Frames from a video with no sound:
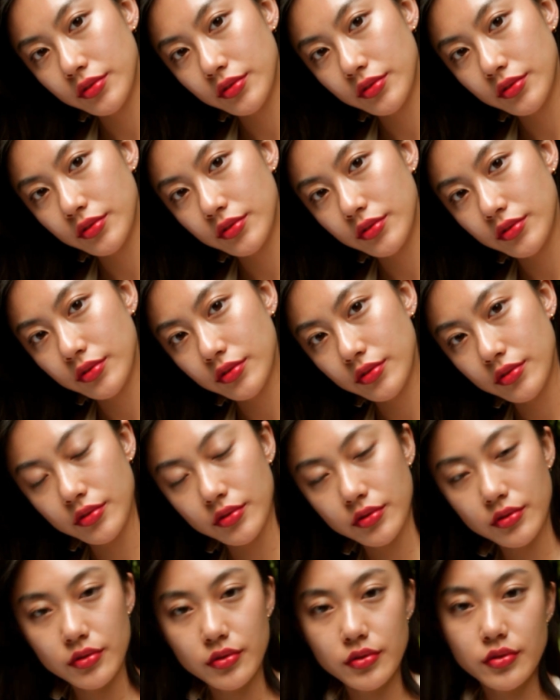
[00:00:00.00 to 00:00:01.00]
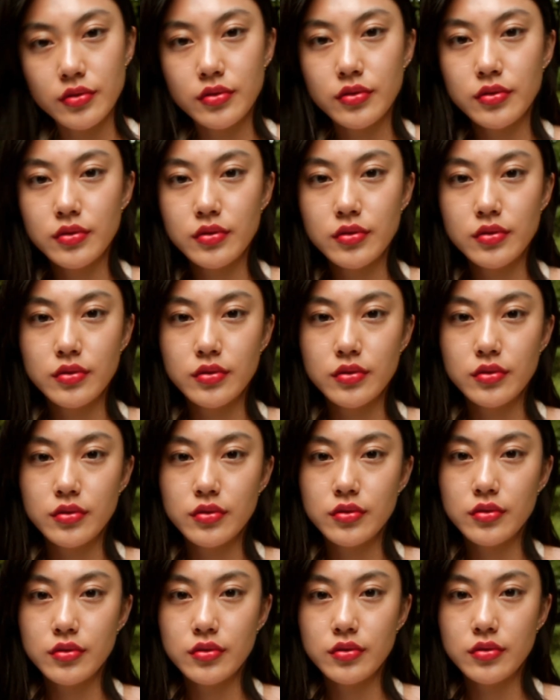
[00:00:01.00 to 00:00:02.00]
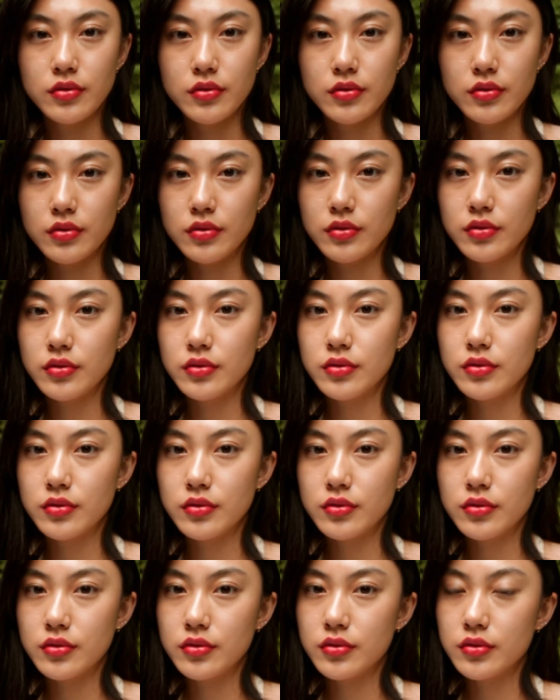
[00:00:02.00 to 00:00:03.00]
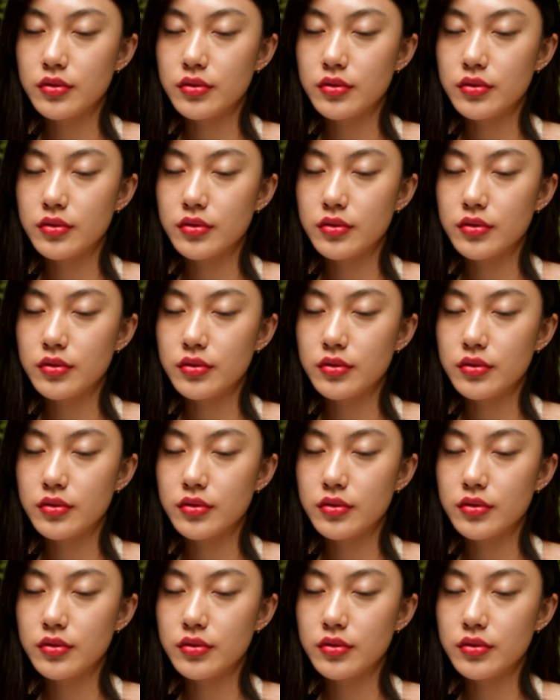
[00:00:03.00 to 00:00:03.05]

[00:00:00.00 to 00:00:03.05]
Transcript: [no speech]